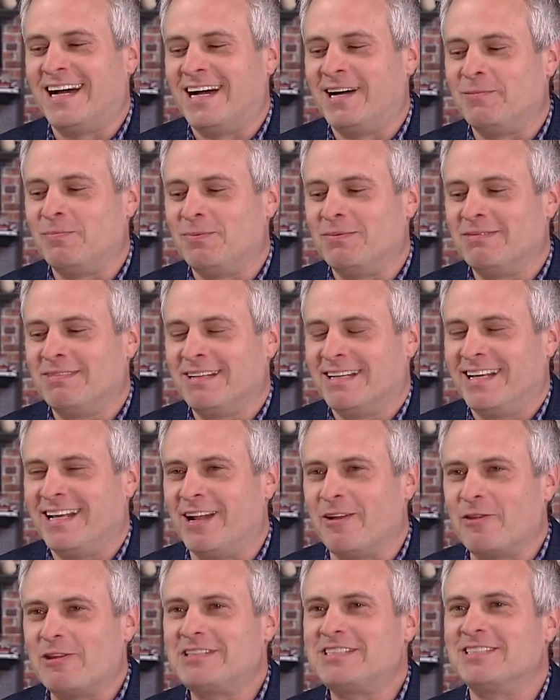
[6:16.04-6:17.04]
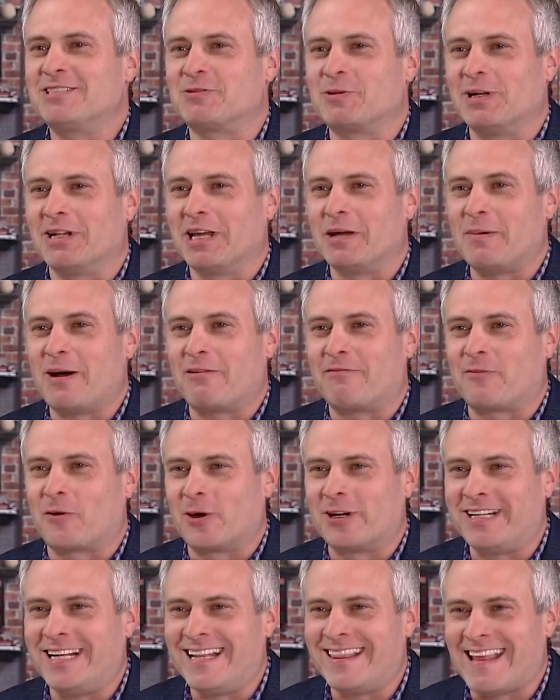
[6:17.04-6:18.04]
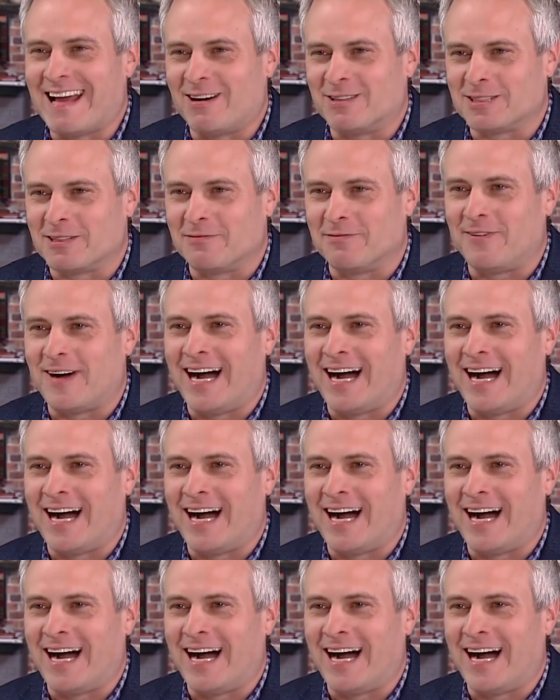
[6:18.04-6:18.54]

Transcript: um, you know, this is really about 14,000